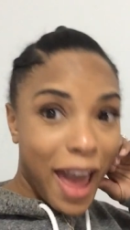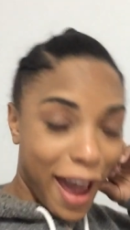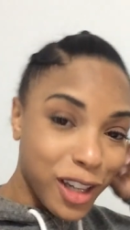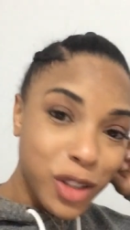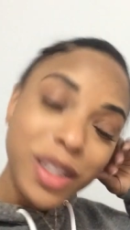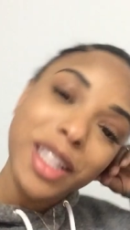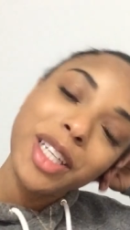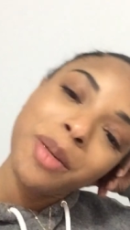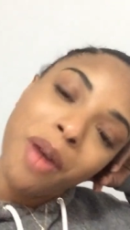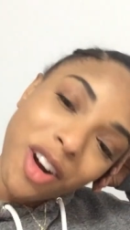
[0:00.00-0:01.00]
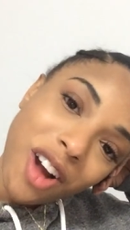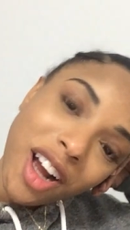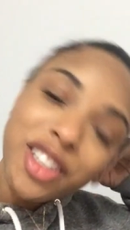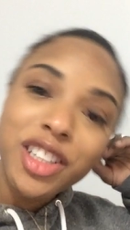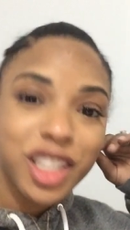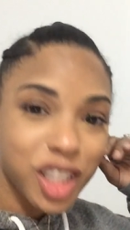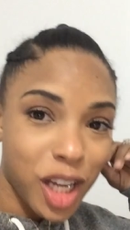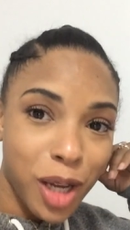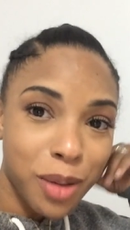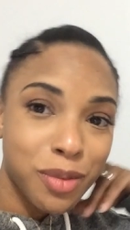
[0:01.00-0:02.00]
Andrew and Liam are gone to the
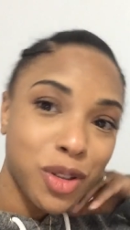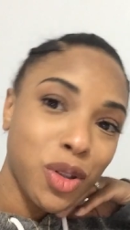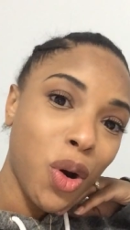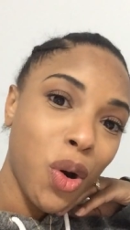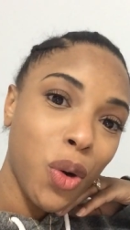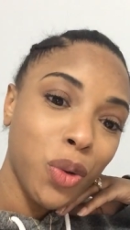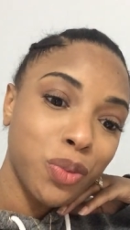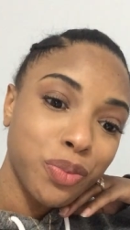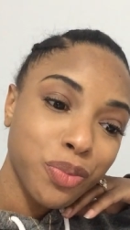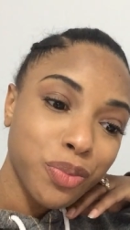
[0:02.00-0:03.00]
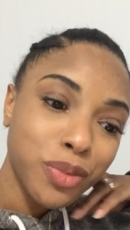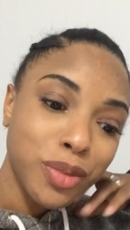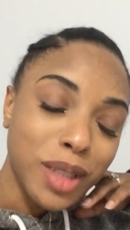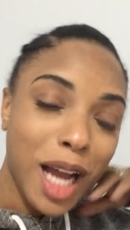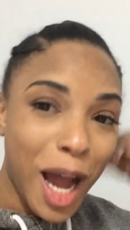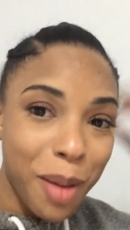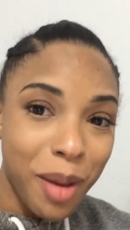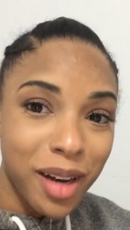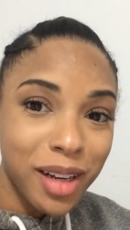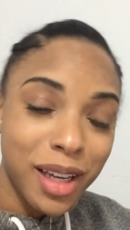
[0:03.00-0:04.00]
gym, so
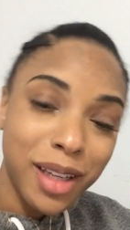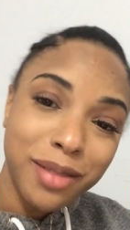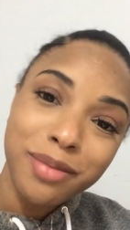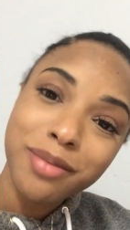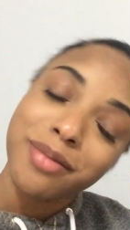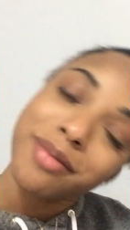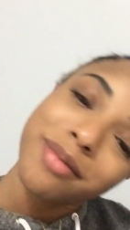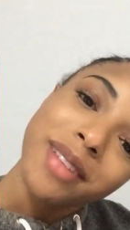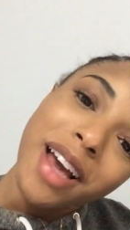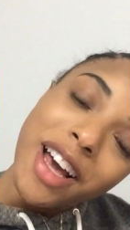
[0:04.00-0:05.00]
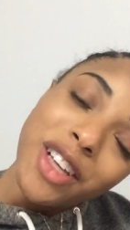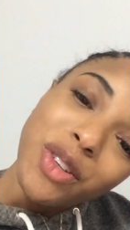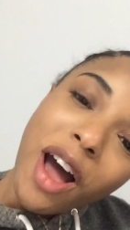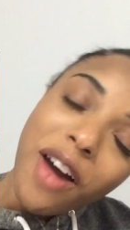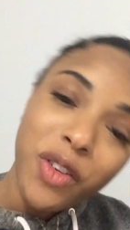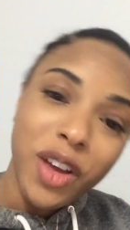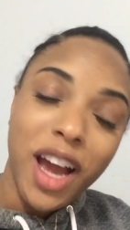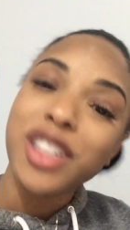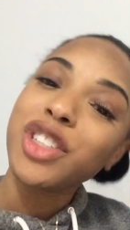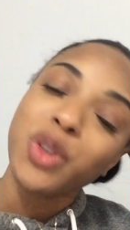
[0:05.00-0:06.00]
I'm editing. So have you
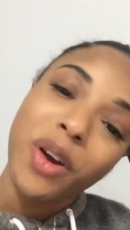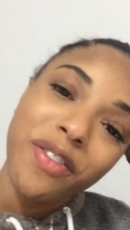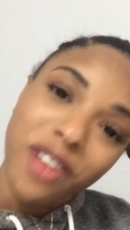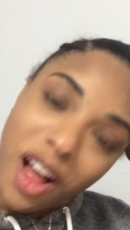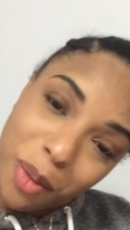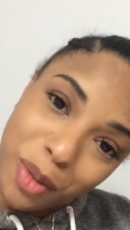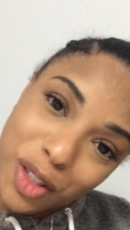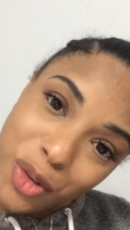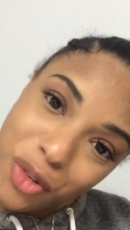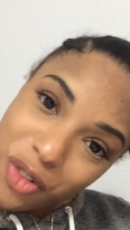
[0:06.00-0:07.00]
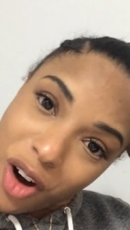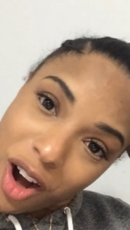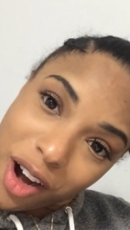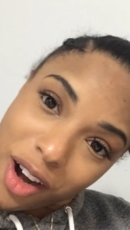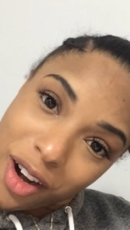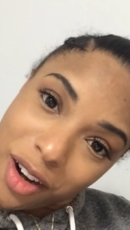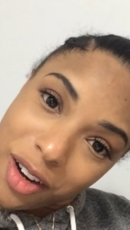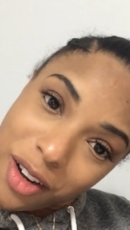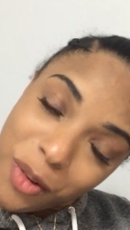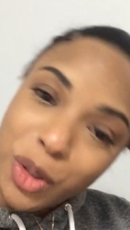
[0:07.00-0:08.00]
guys enjoyed Vlogmas so far?
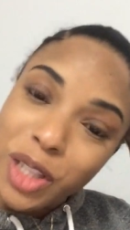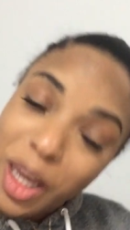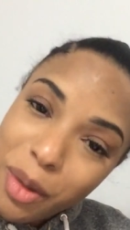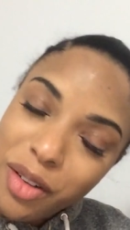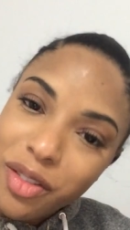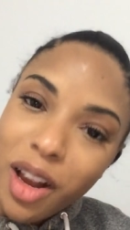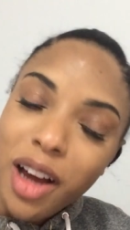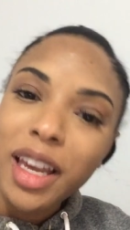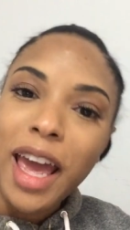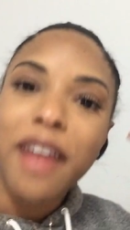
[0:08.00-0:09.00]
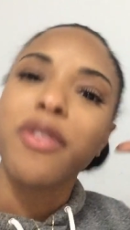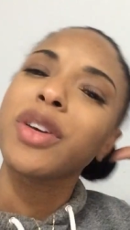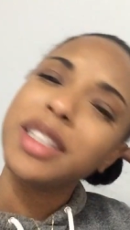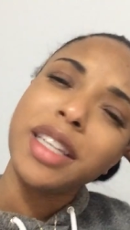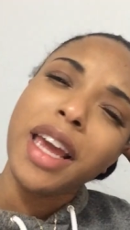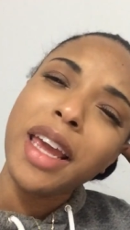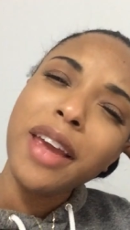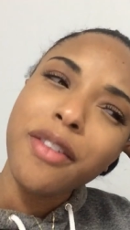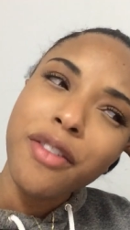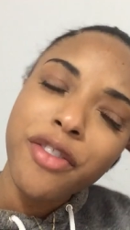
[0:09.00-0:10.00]
Would you like me to vlog every
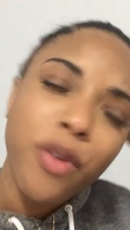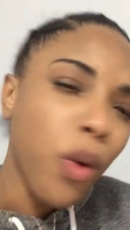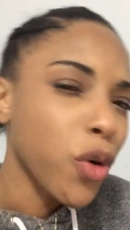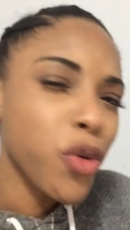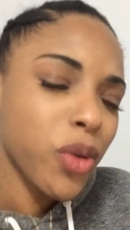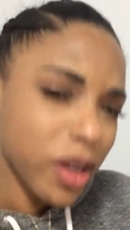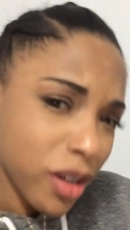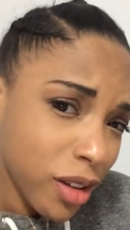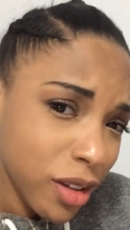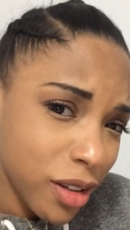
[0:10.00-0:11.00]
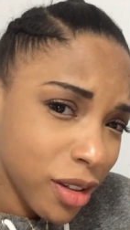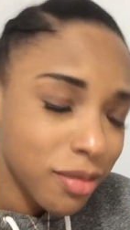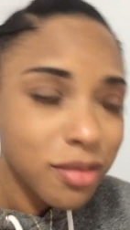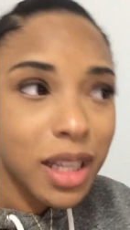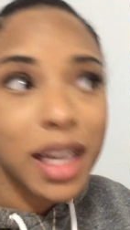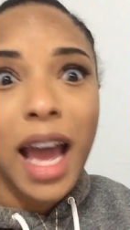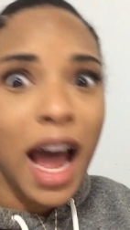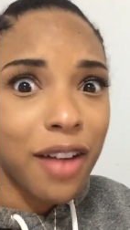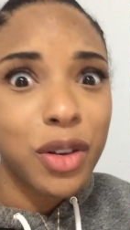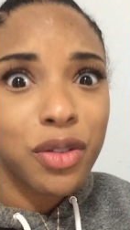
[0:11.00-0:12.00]
day for real? Like
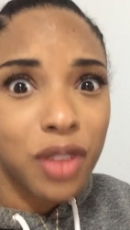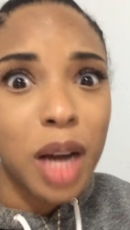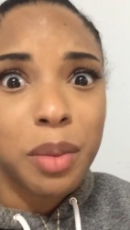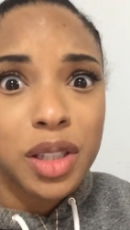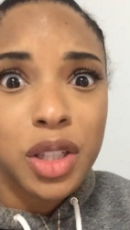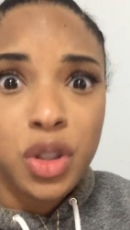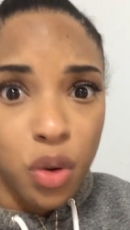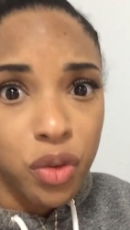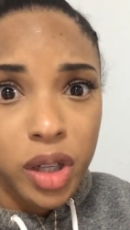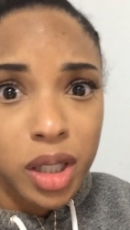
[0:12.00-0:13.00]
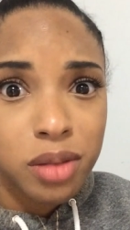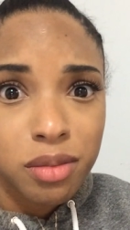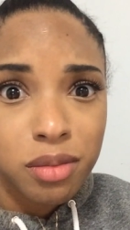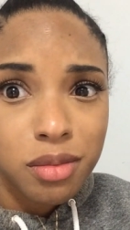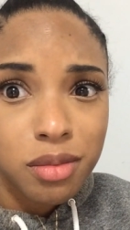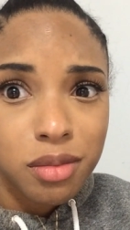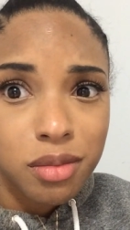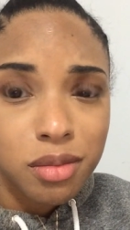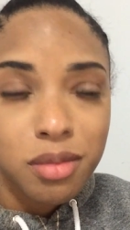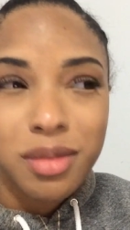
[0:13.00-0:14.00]
after Vlogmas is over?
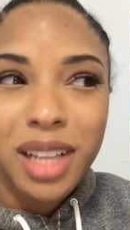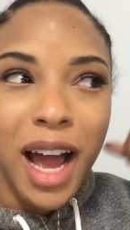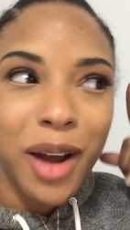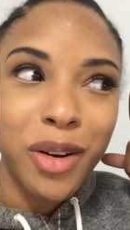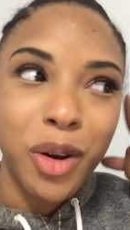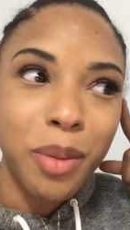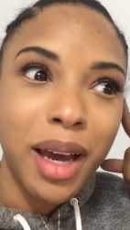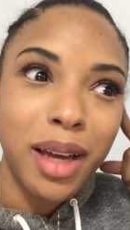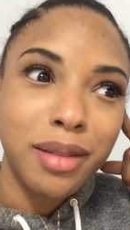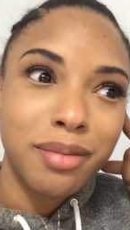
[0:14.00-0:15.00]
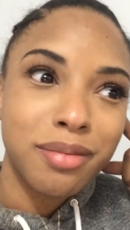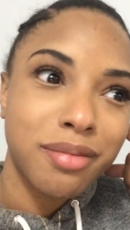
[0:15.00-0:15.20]
I don't know, man.